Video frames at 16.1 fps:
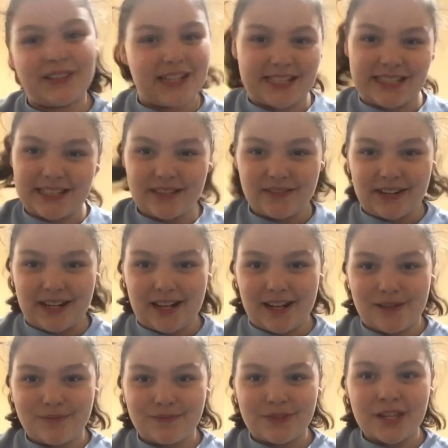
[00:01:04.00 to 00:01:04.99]
the rest of the
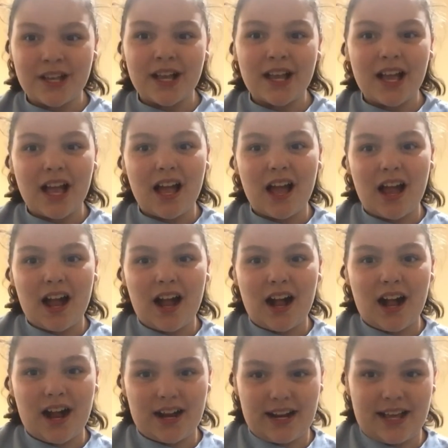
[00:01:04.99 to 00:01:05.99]
video.
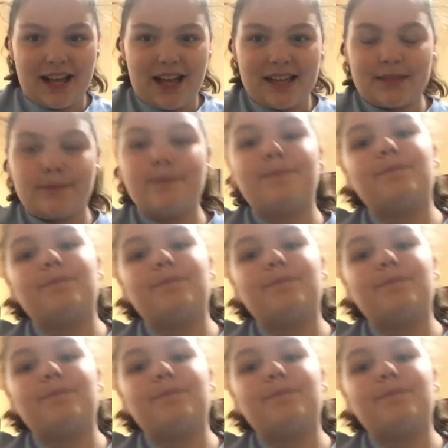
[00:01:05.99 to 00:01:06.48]
Alright guys.